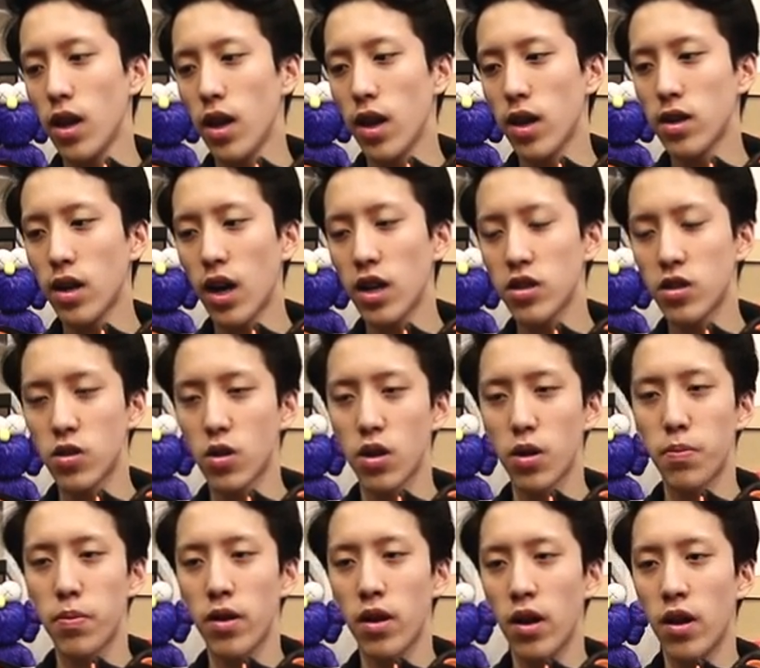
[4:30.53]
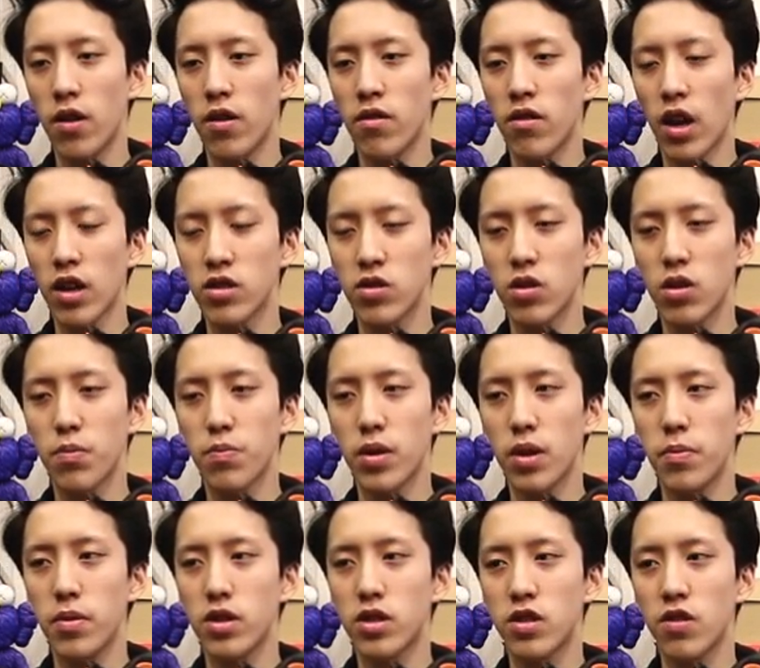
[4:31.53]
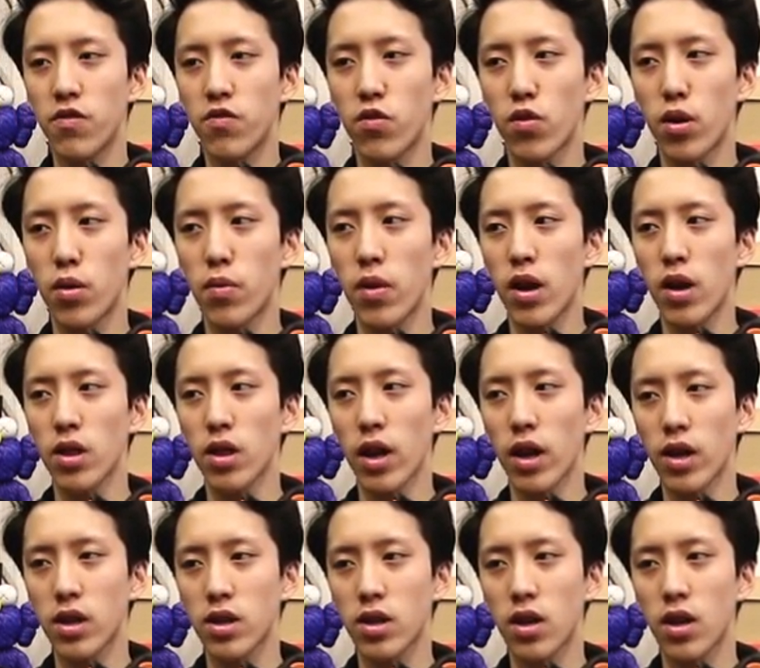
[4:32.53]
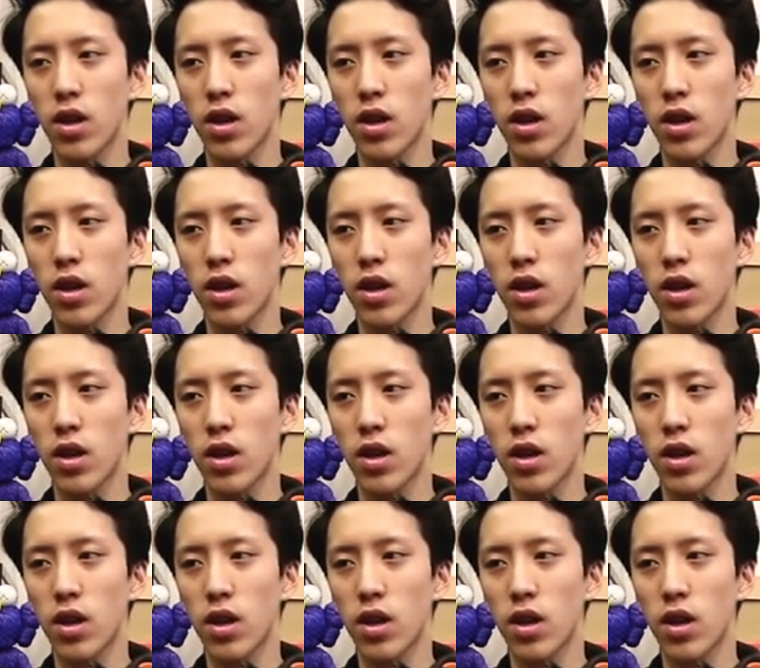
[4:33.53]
and I sold the BBC for around like